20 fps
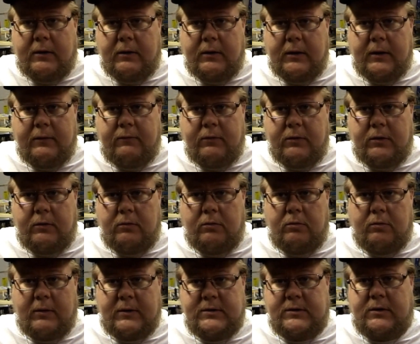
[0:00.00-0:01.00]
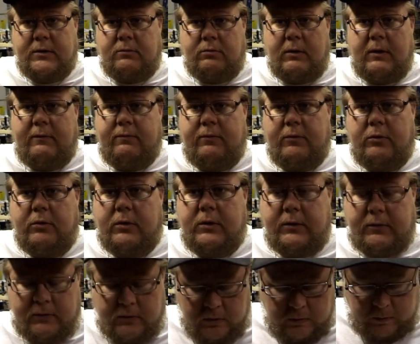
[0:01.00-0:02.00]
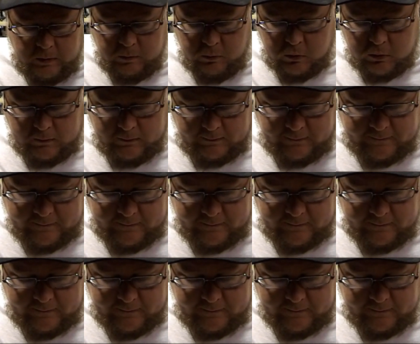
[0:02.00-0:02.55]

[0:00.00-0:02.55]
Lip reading: going to give it the rustic rough look. It's going to be more of a